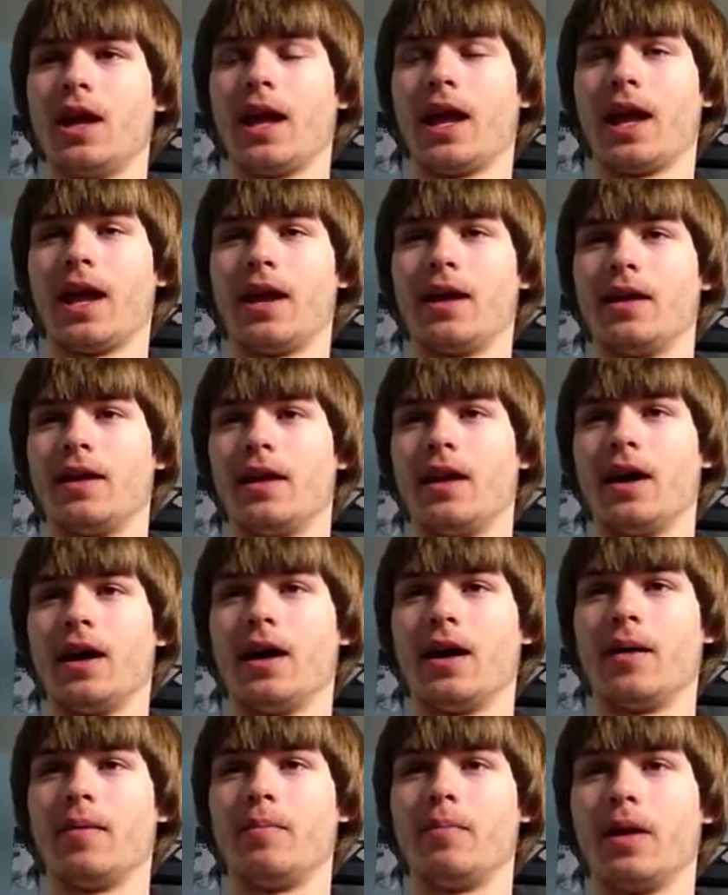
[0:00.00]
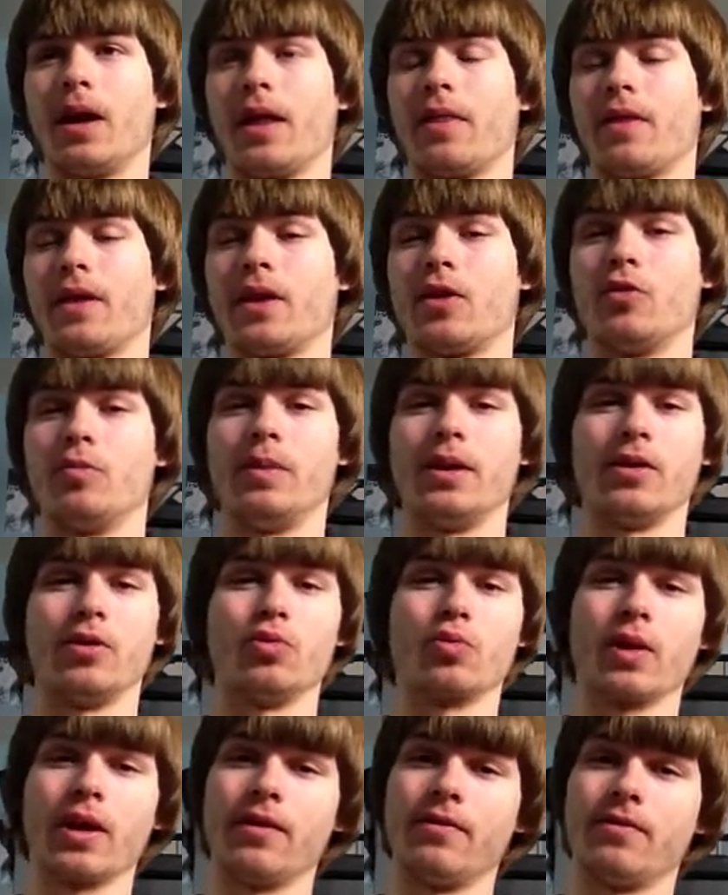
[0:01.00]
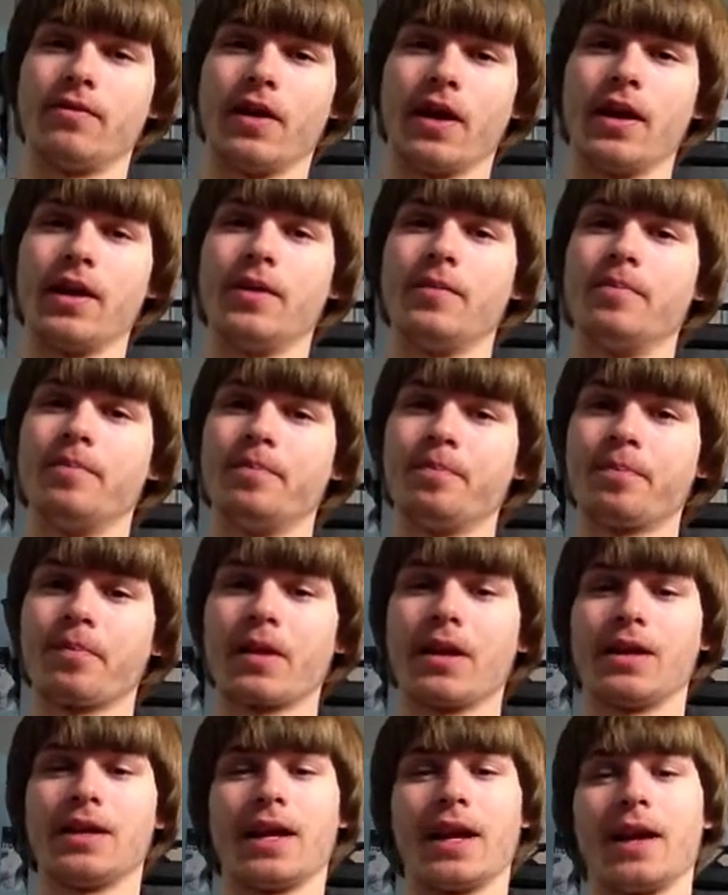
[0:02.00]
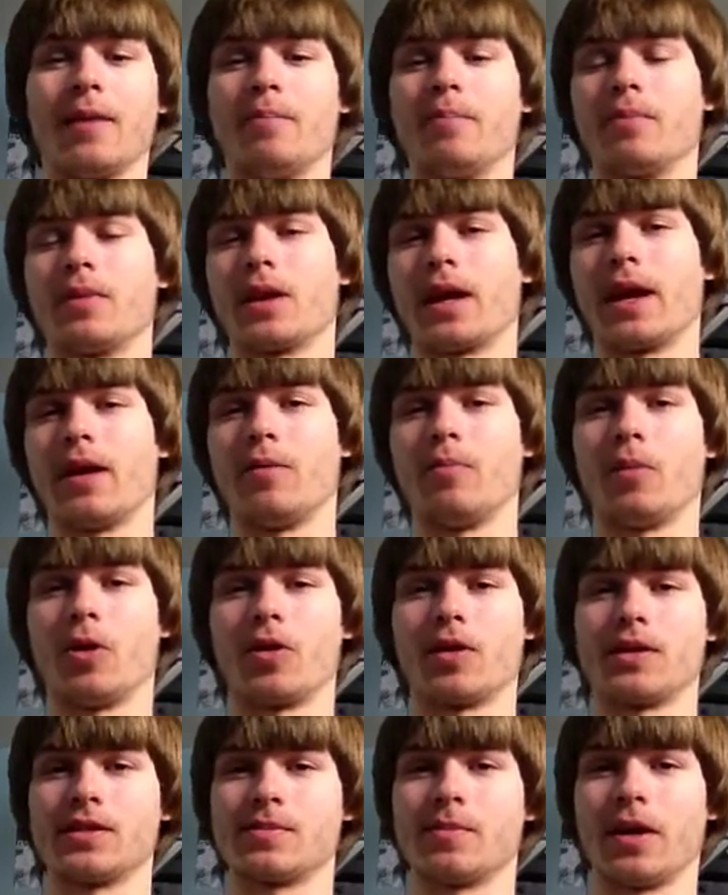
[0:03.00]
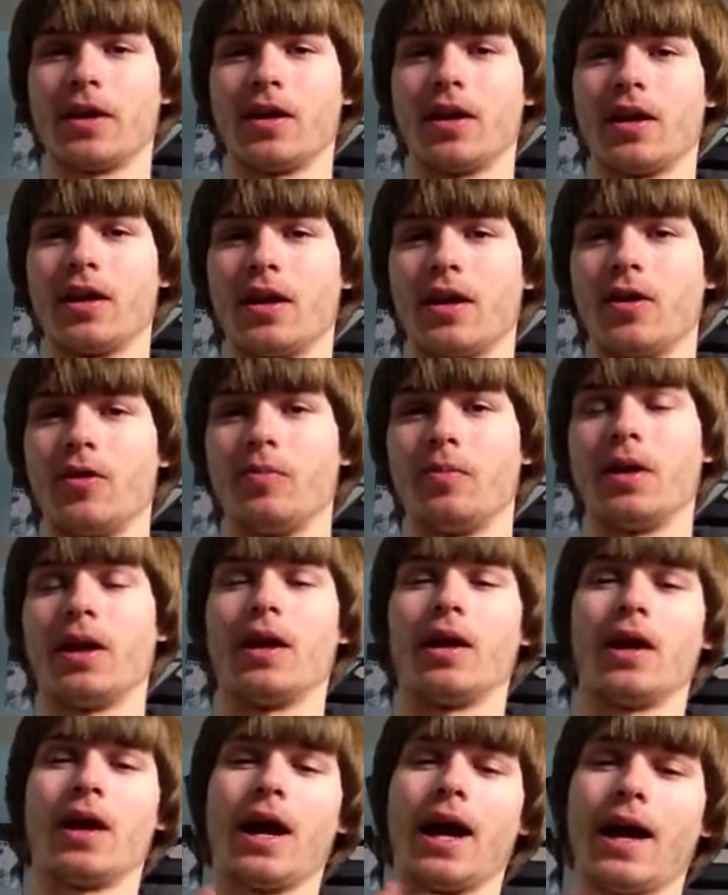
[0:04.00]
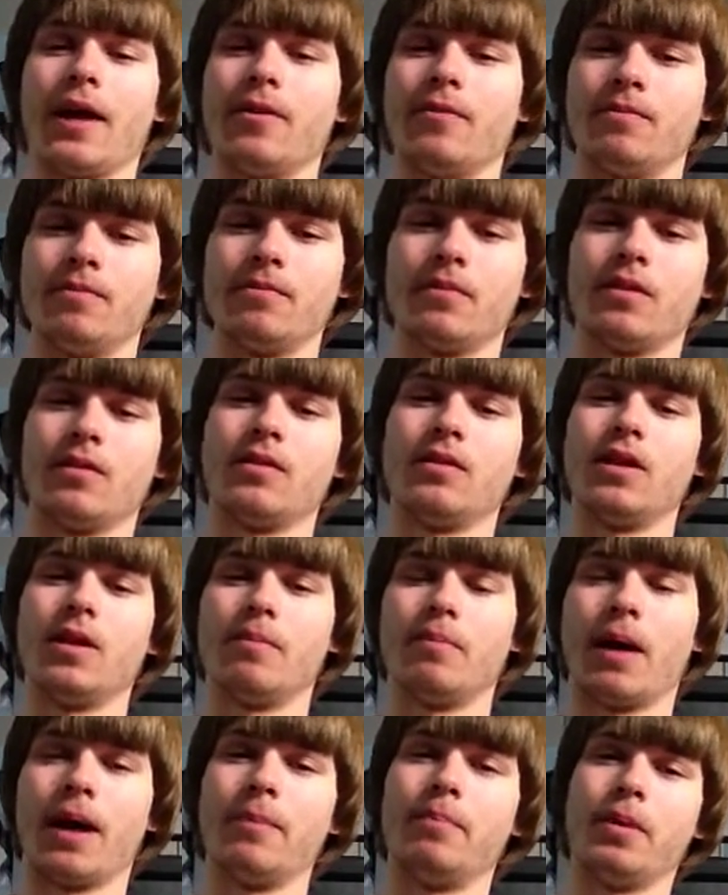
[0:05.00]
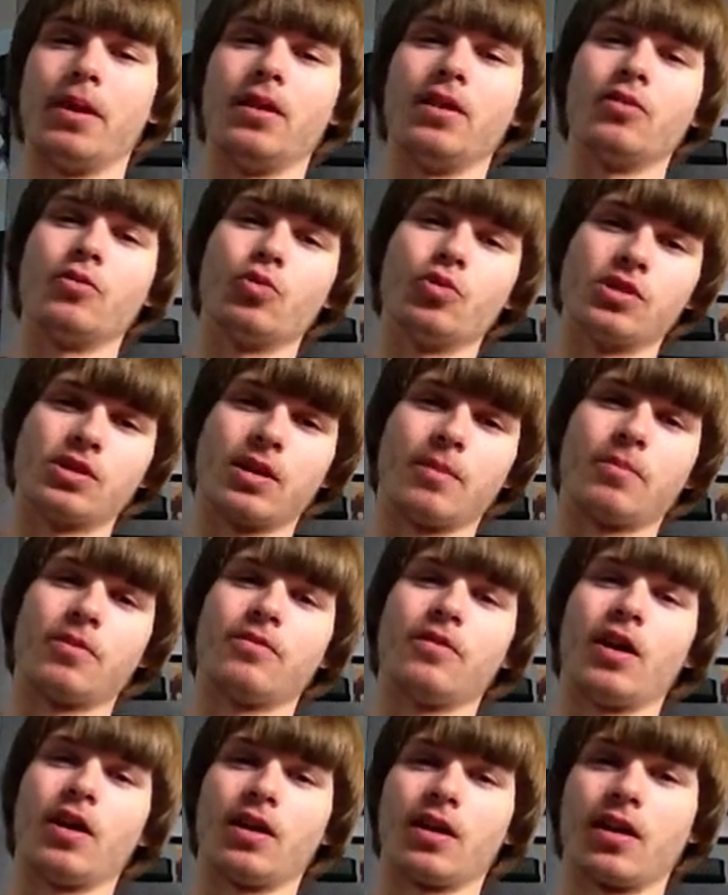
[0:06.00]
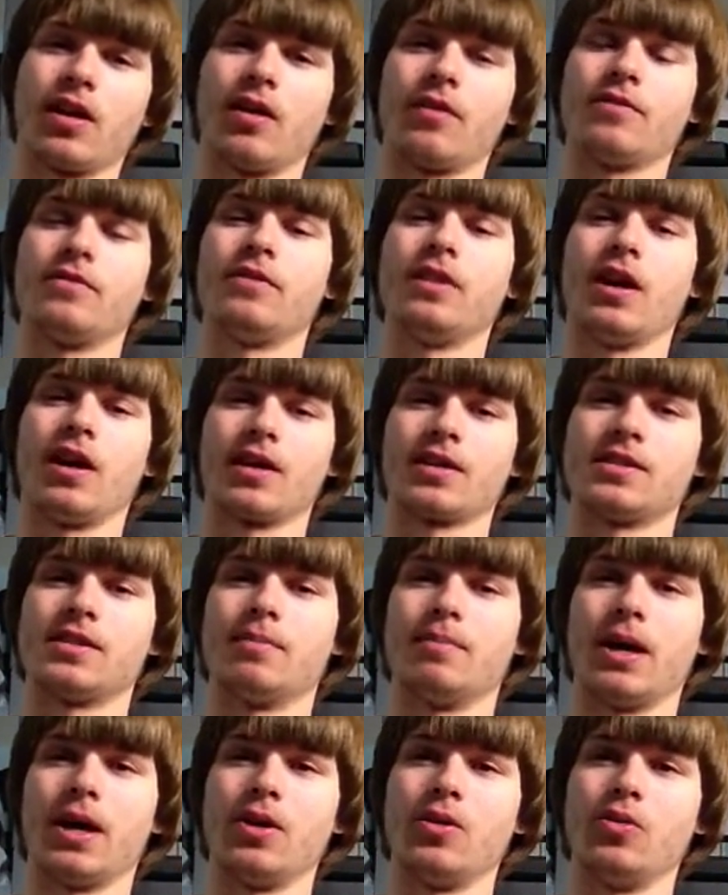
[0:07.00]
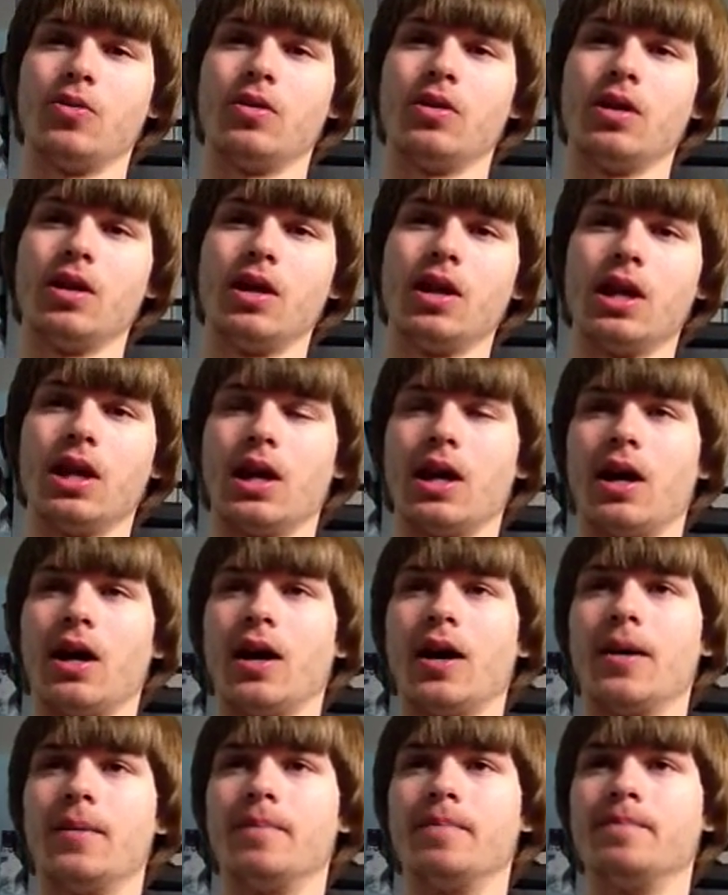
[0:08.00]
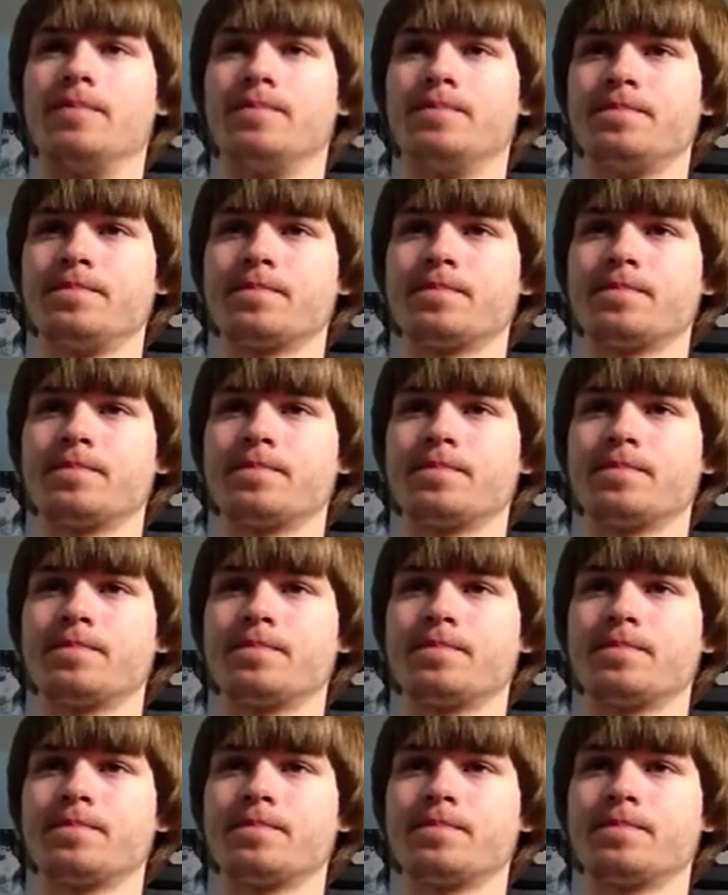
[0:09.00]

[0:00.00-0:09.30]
and uh, but I think it would be a great fight. Can't count Marcos Maidana out, but I, I my opinion, Ruslan Provodnikov knocks him out. Um,